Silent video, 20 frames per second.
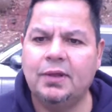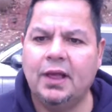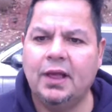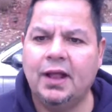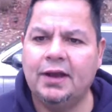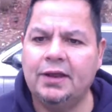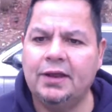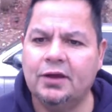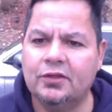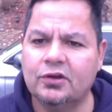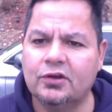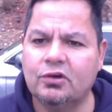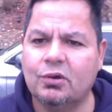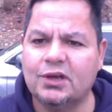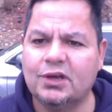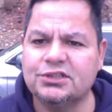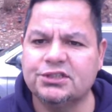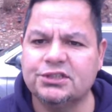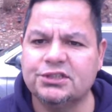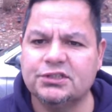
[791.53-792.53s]
Any other
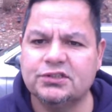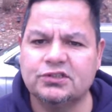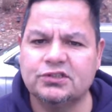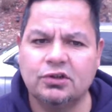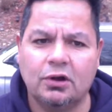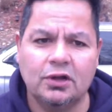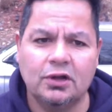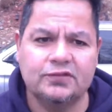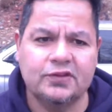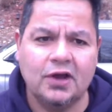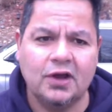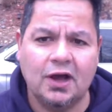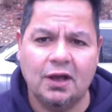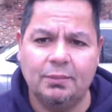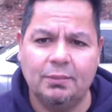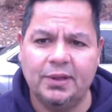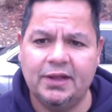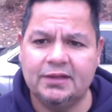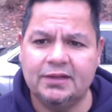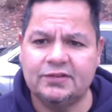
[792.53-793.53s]
questions, thoughts,
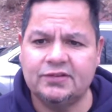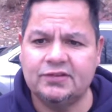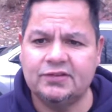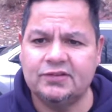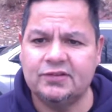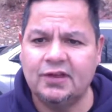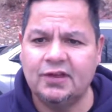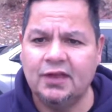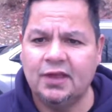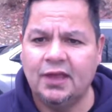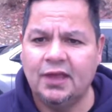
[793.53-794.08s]
comments?